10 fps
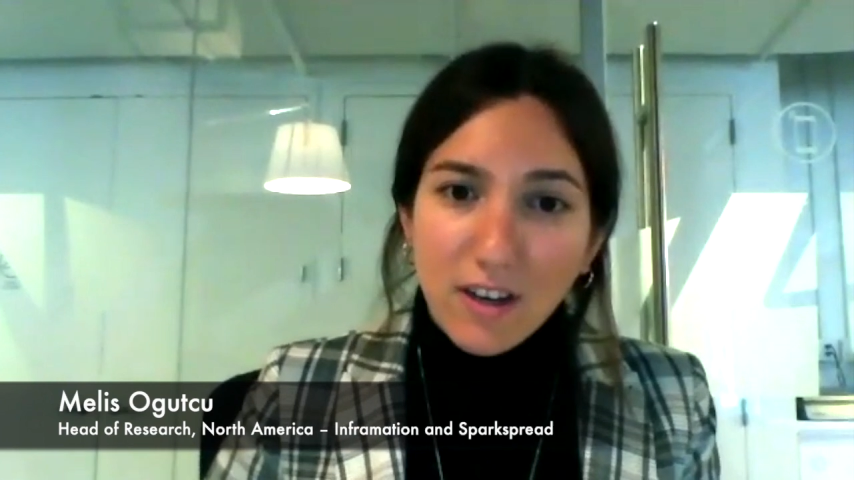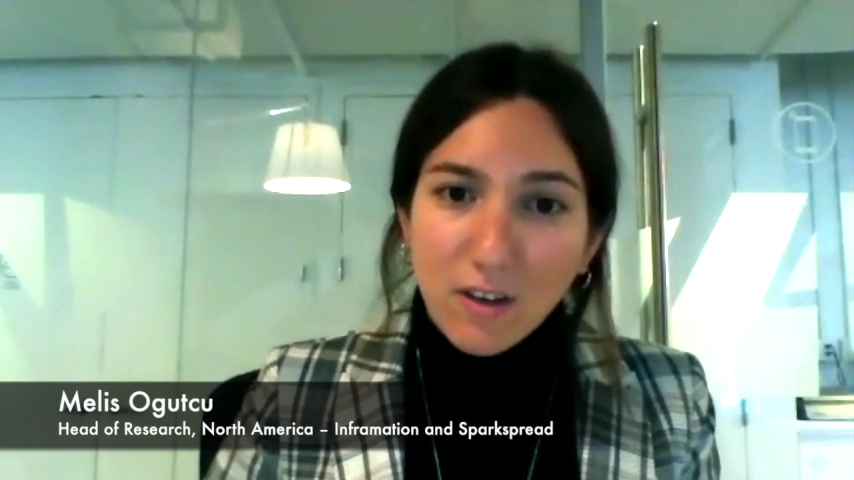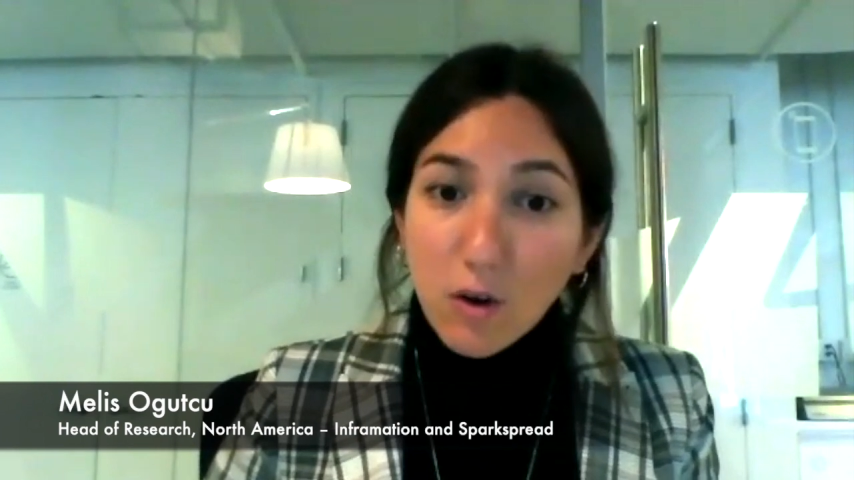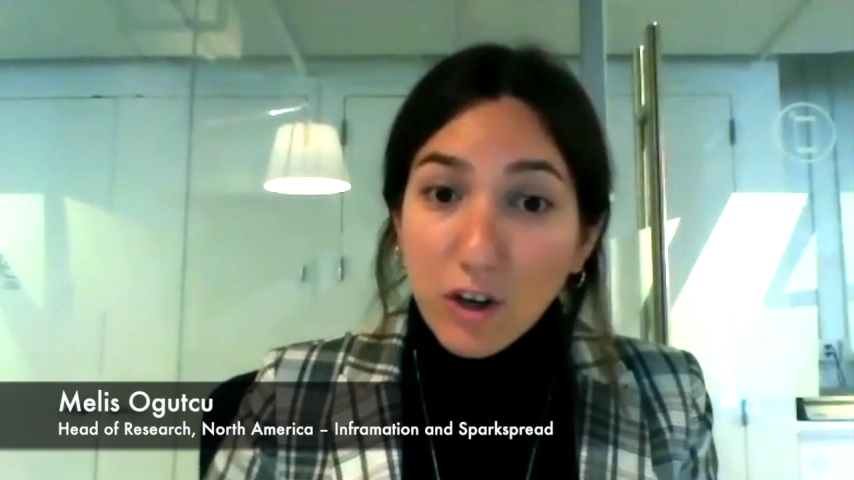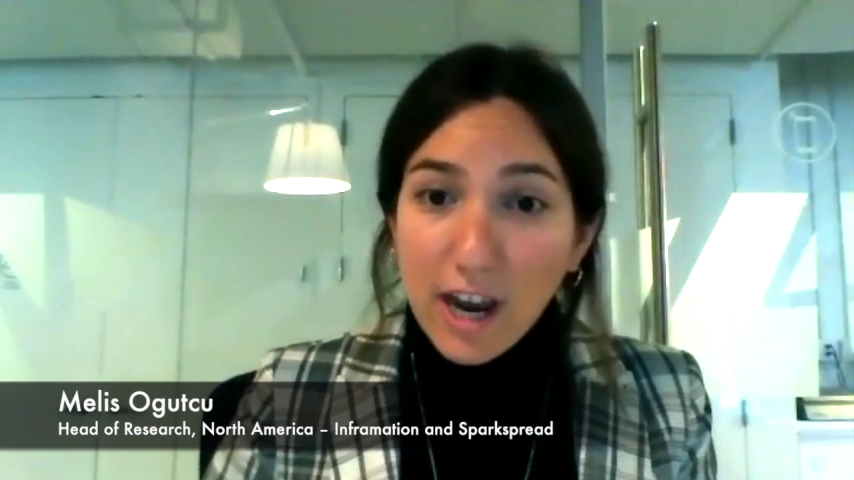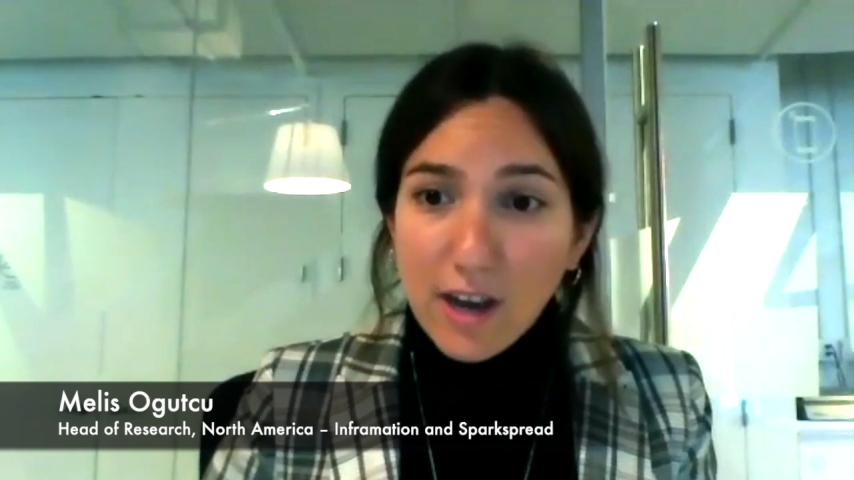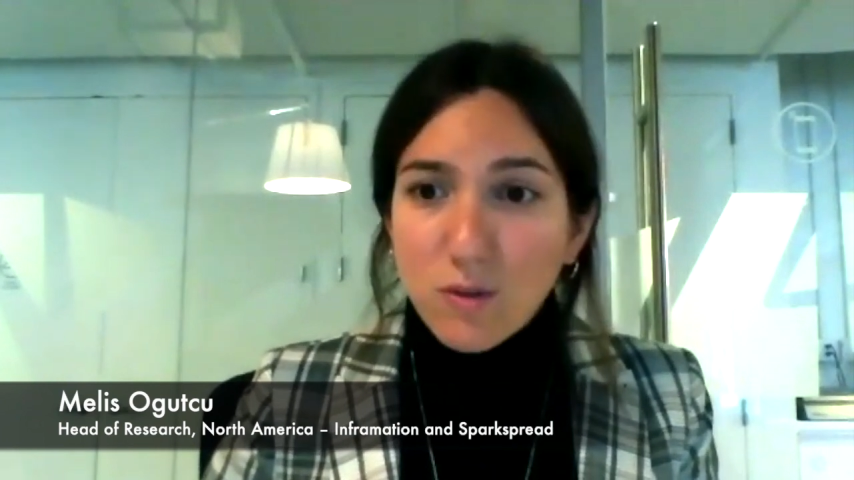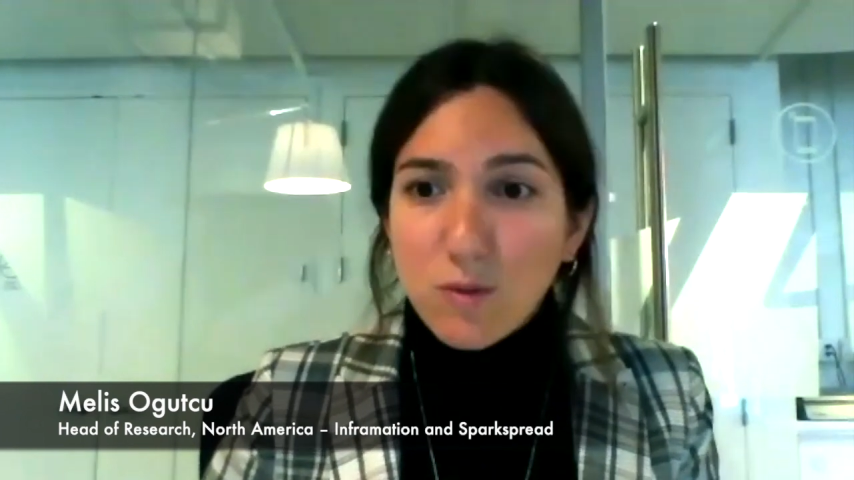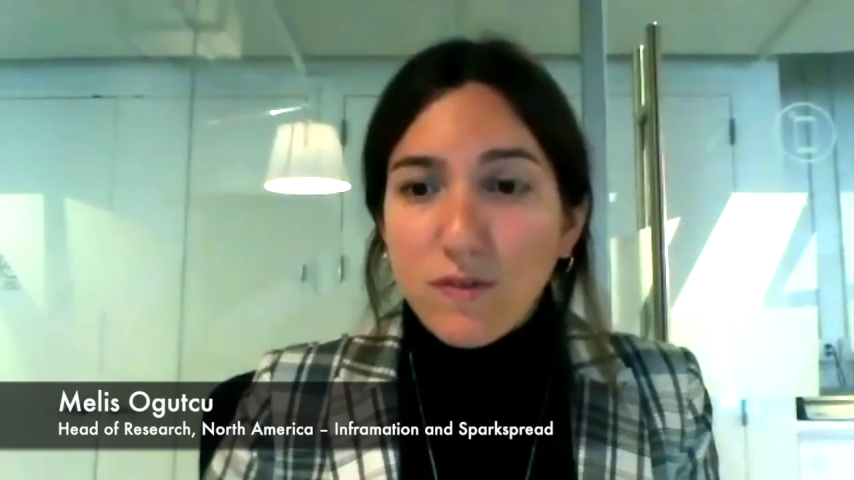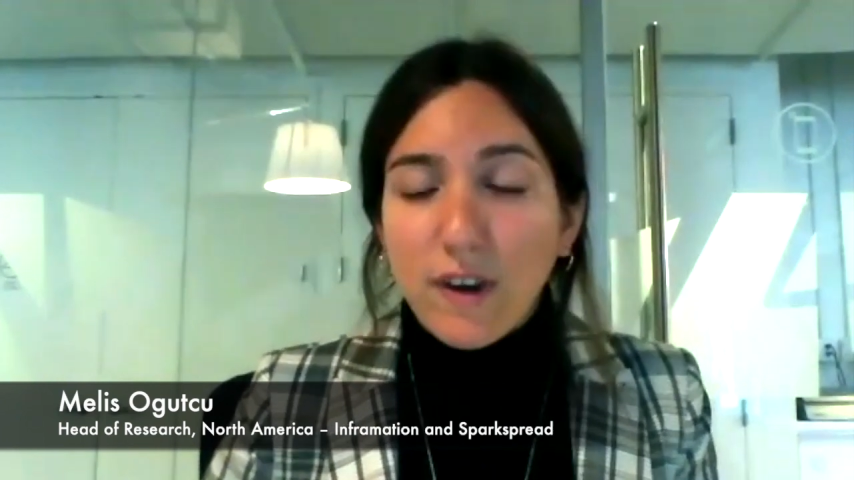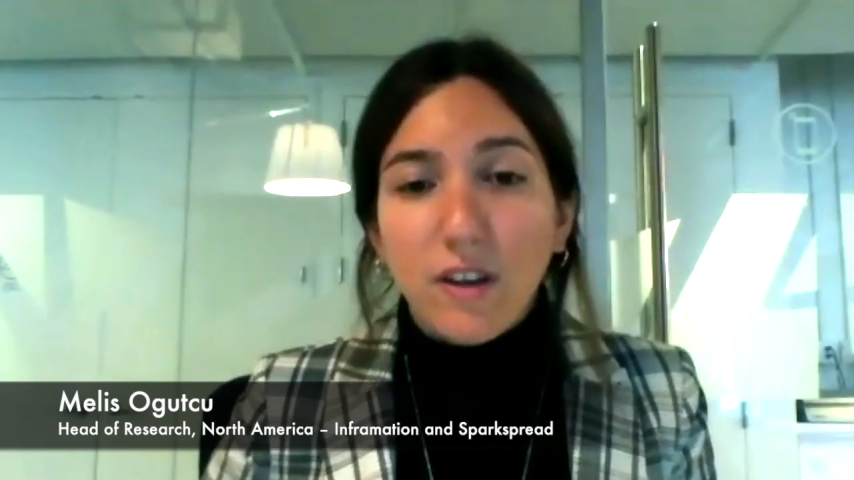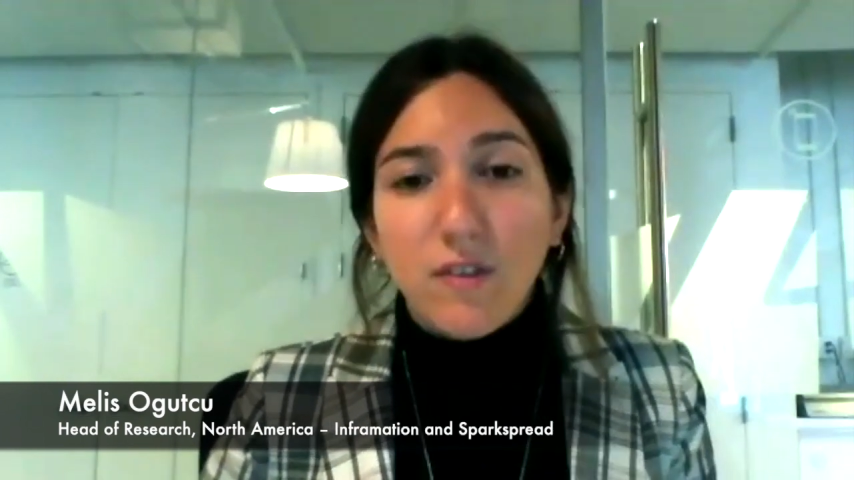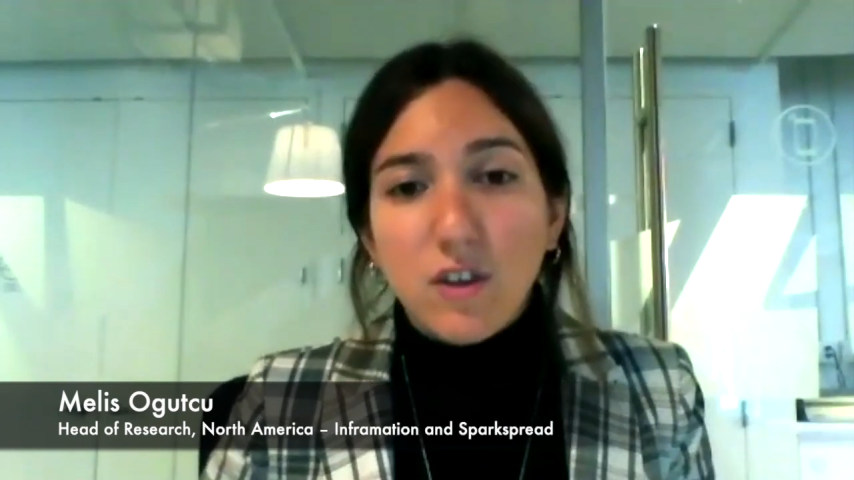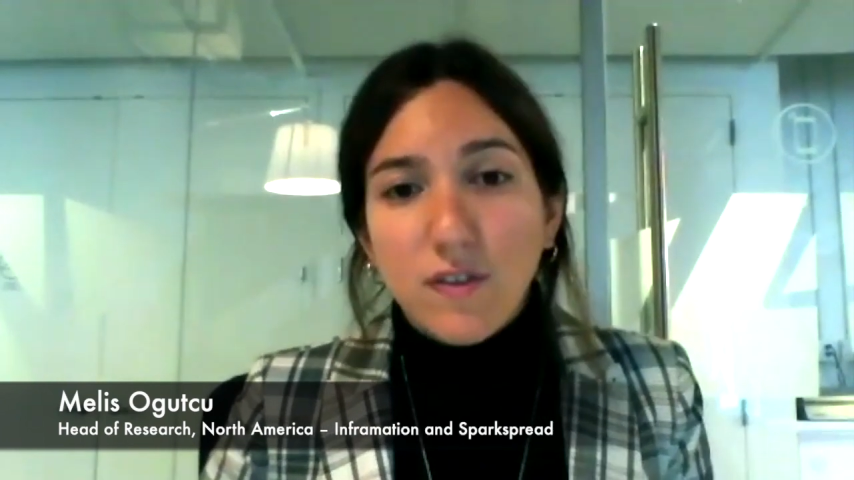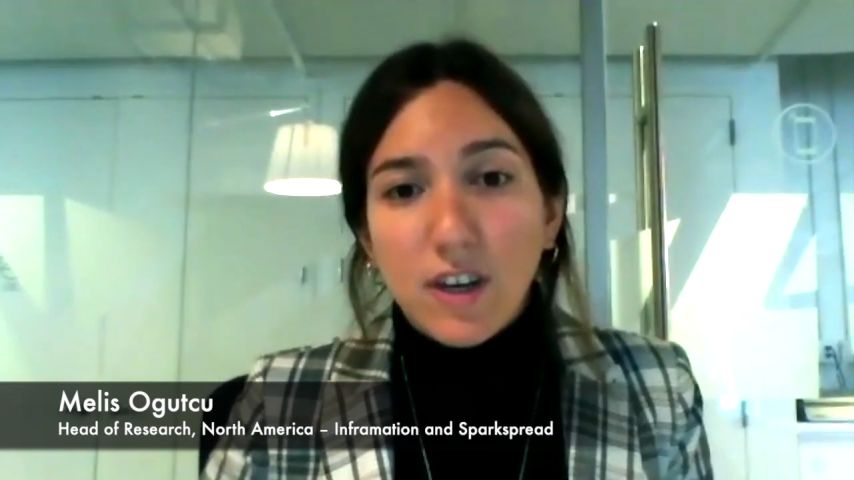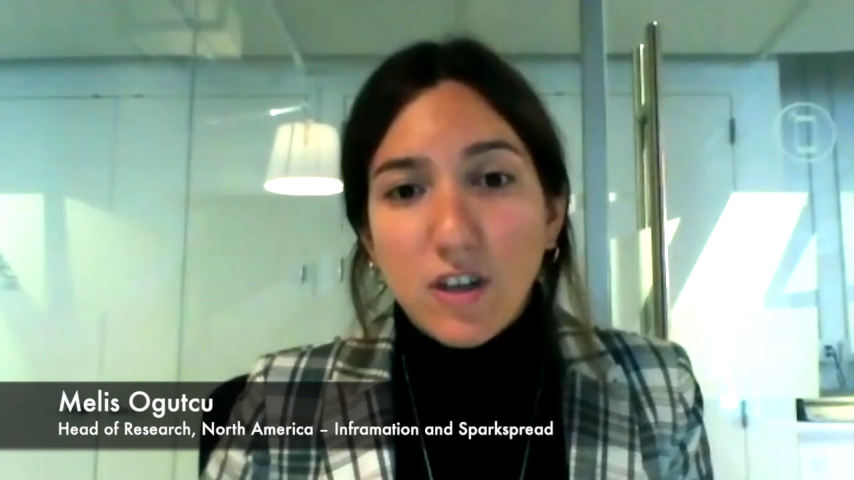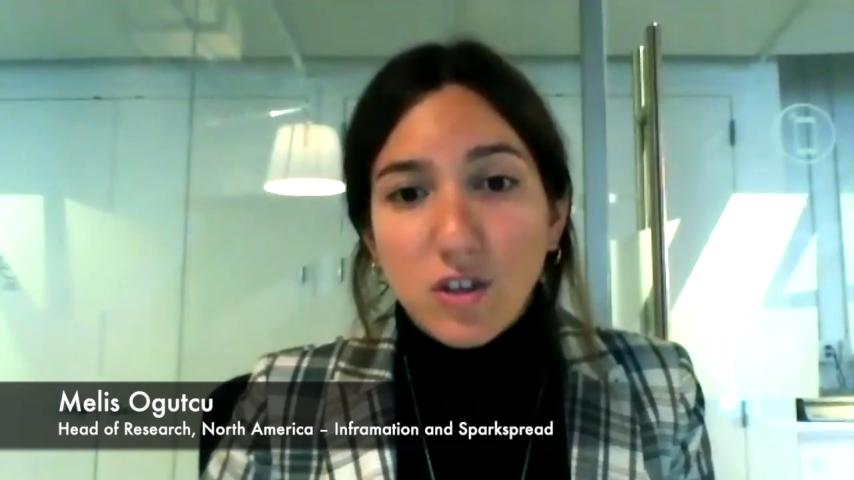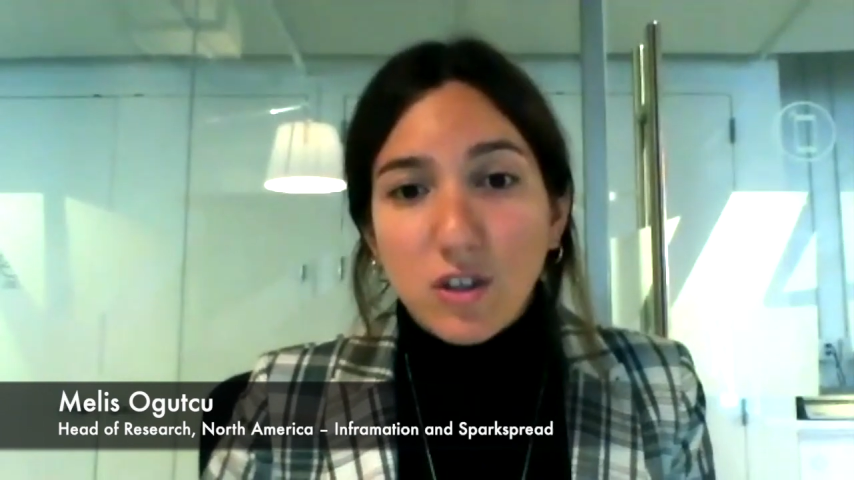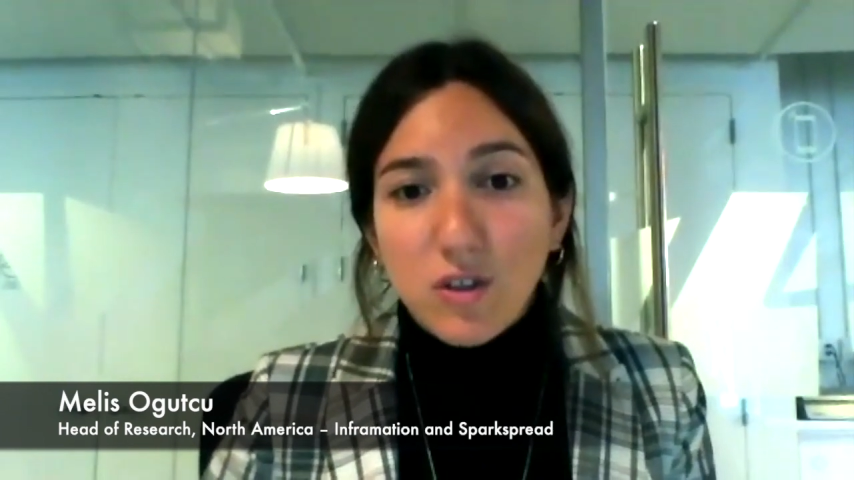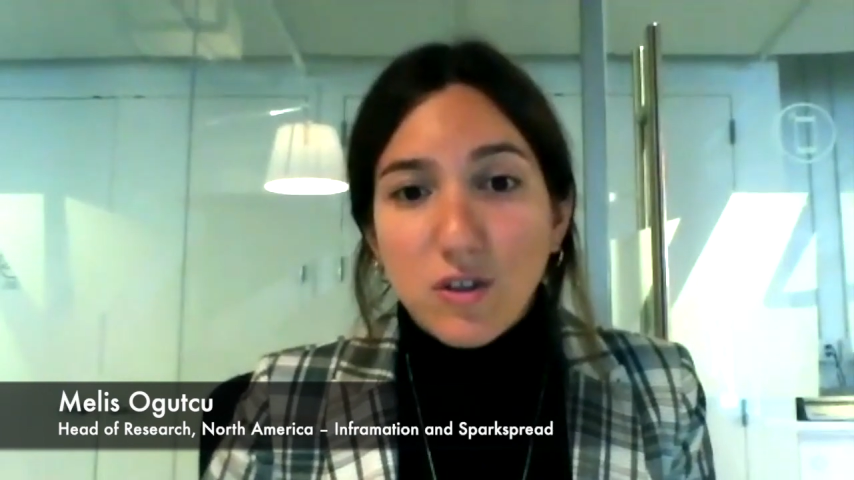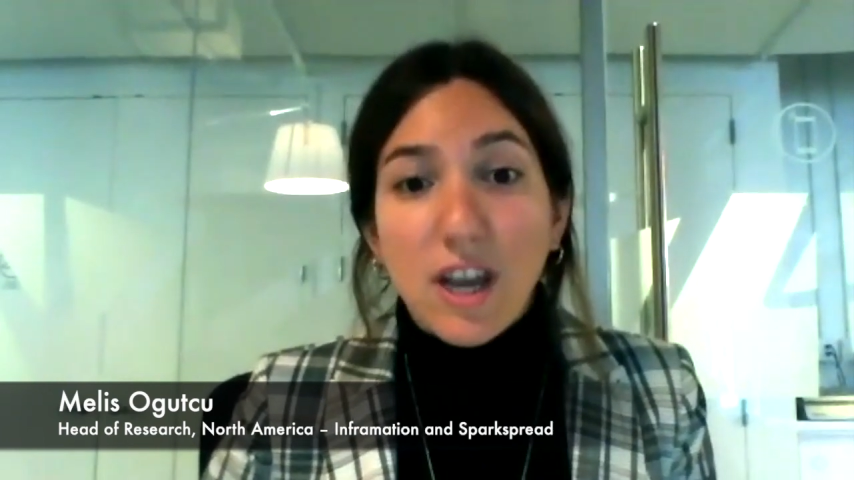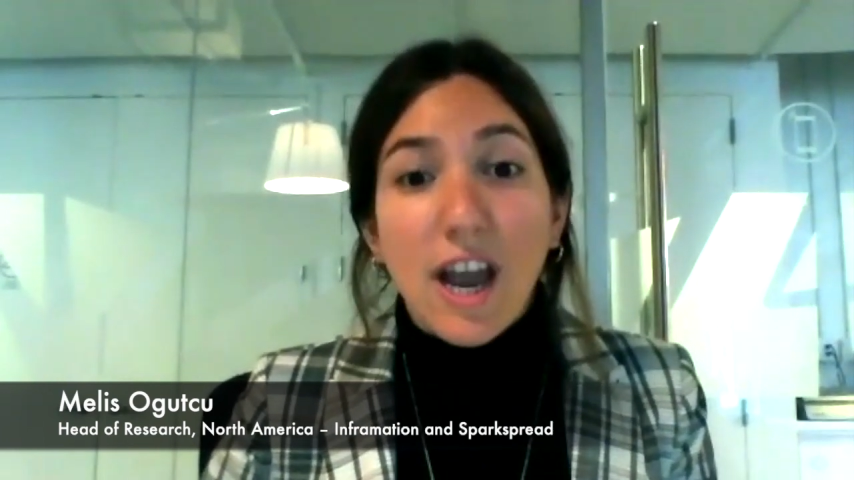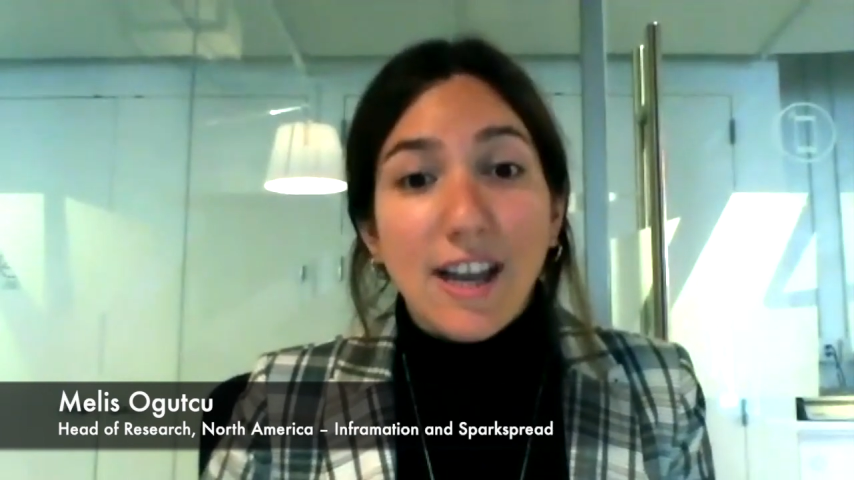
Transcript: courthouse, which finally reached financial close,